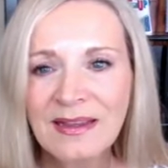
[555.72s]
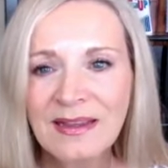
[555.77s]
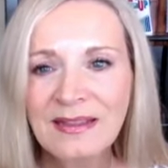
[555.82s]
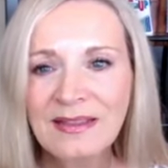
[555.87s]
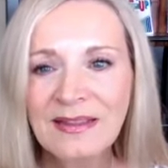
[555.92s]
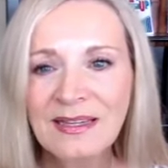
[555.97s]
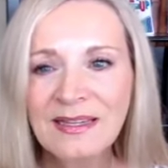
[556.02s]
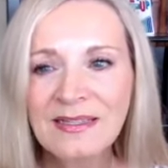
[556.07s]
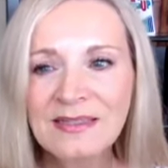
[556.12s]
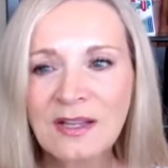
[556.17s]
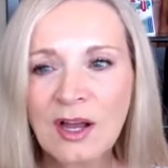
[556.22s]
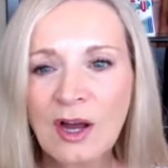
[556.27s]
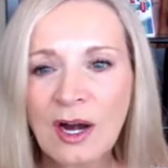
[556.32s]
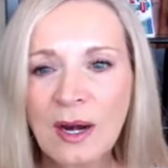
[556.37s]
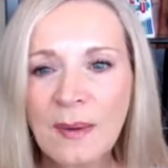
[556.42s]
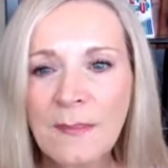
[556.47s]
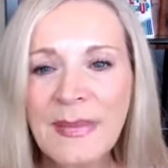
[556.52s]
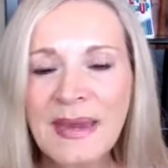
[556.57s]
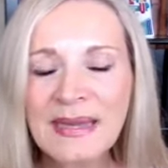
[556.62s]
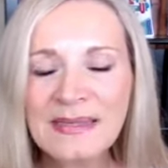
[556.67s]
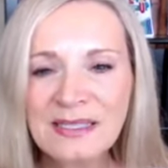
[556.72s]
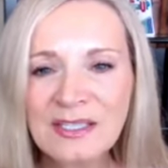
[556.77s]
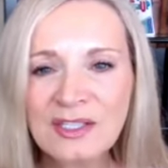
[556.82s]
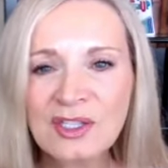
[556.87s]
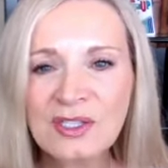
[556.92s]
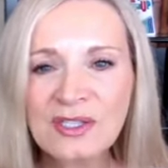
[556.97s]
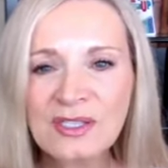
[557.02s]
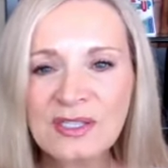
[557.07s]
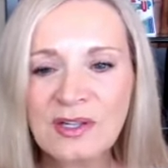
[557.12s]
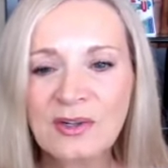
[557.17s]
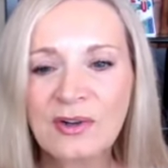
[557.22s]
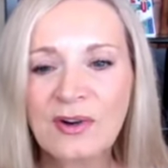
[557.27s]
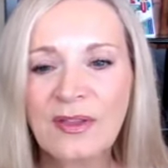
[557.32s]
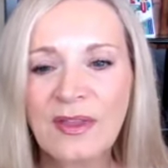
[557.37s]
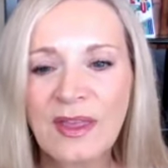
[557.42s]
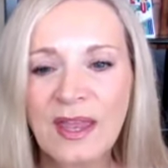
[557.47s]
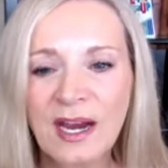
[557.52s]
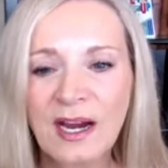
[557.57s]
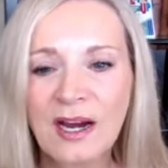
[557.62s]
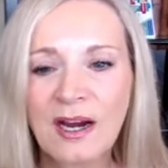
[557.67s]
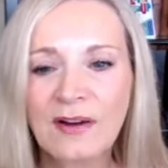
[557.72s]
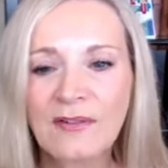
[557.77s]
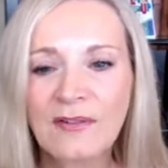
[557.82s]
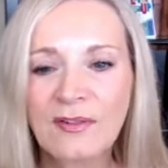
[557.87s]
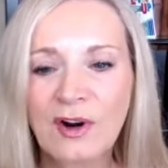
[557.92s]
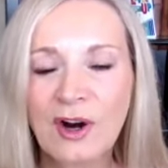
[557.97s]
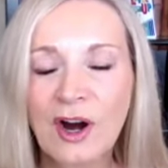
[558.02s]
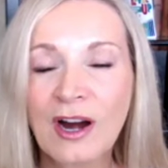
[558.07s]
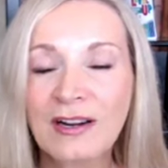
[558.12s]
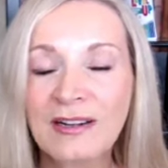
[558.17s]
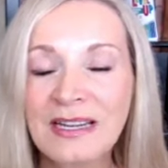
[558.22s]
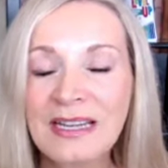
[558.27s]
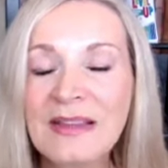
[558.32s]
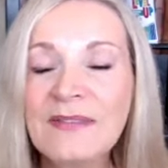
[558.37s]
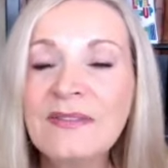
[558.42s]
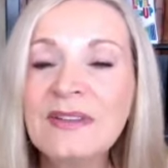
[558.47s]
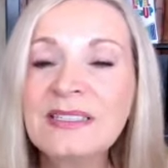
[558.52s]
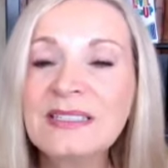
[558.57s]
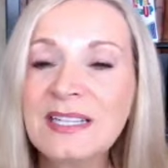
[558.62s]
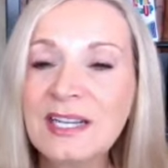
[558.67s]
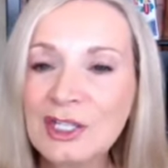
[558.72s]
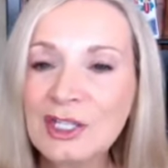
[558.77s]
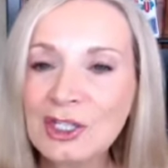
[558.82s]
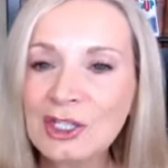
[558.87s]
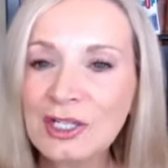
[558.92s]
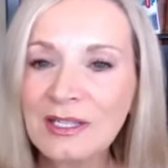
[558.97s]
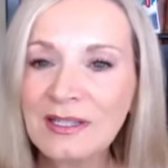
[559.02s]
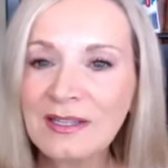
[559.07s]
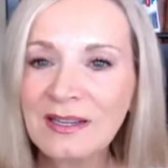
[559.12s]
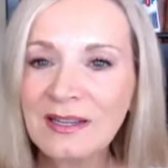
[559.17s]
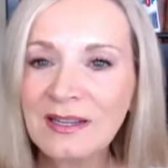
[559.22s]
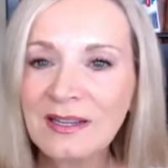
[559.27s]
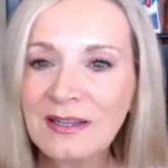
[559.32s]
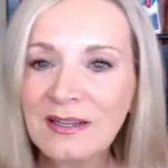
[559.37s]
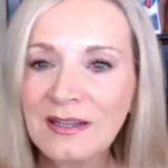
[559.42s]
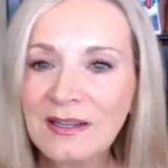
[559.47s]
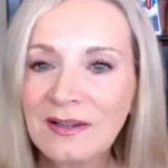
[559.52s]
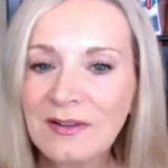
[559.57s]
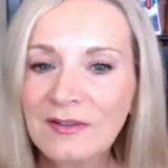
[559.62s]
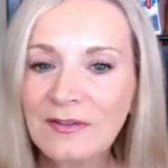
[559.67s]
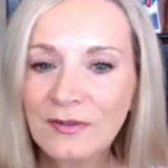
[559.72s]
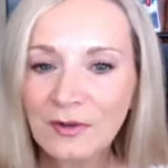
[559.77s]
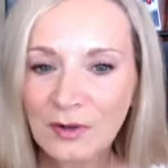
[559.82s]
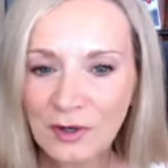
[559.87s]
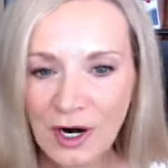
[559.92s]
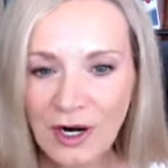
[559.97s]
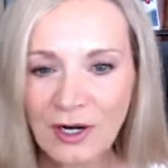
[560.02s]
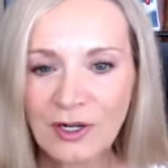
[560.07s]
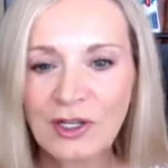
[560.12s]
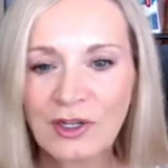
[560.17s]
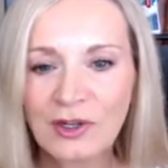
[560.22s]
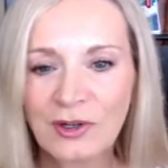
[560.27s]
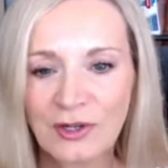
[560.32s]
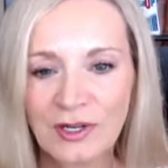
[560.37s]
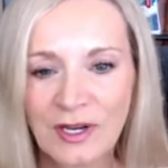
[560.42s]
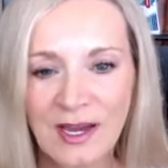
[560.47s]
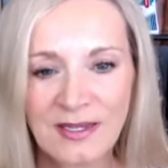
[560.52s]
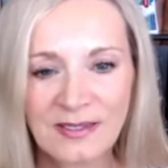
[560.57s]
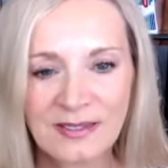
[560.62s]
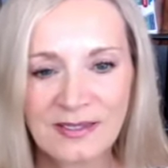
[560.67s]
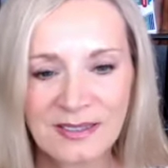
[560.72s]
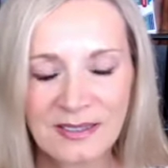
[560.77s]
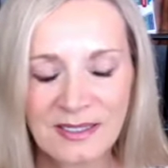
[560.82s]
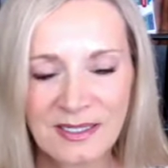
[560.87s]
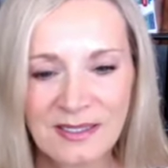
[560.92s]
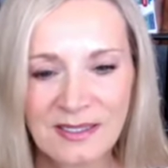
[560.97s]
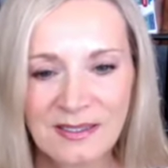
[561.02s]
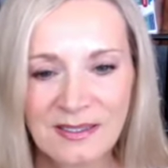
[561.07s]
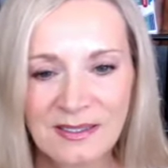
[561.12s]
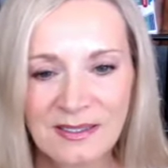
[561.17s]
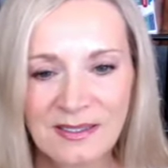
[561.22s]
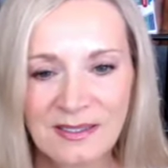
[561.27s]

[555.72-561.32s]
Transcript: these are messages that are there for our invitation for our curiosity.